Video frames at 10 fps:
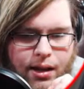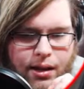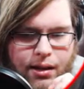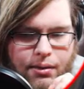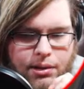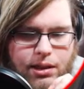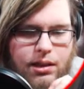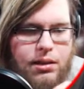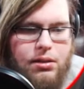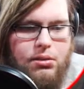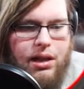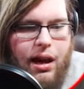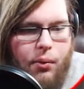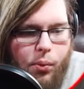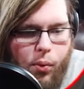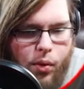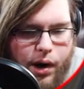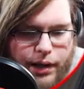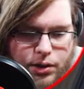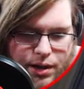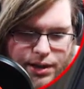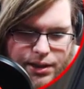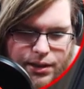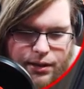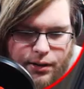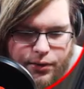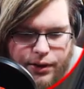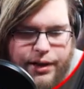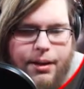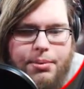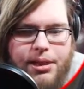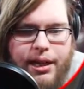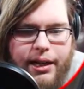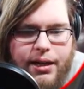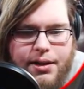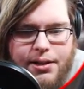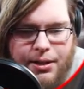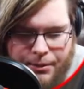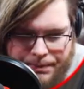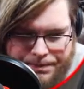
Just going to use that one dresser for the upstairs.